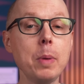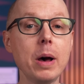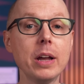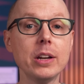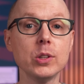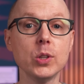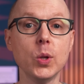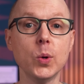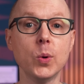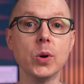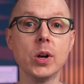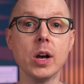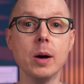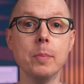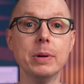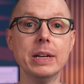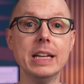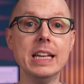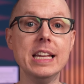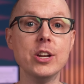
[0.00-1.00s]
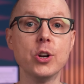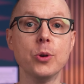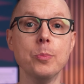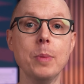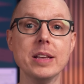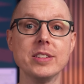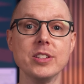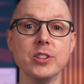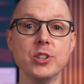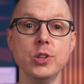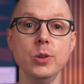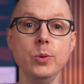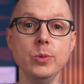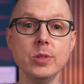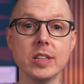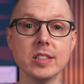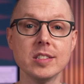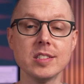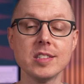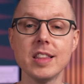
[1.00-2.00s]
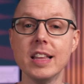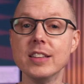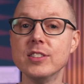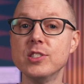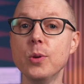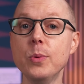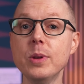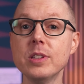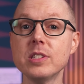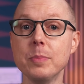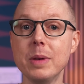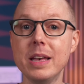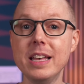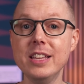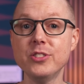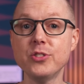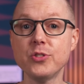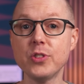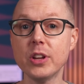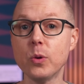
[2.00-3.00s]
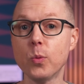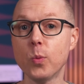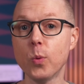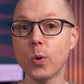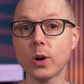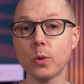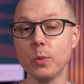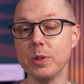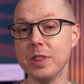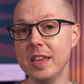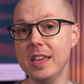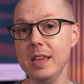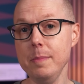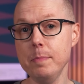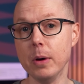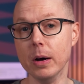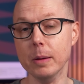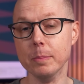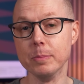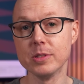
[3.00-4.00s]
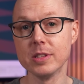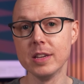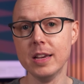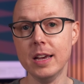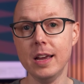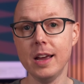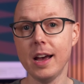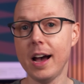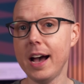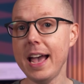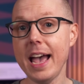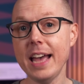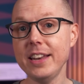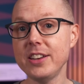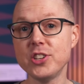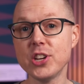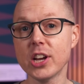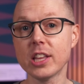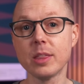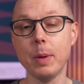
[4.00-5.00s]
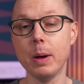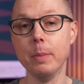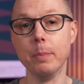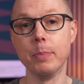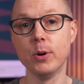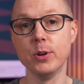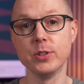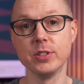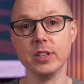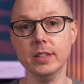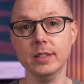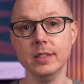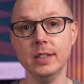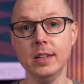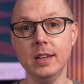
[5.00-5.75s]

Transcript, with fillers: upon a local company here in Massachusetts that's doing some interesting work with heat pumps, I had to check them out in person.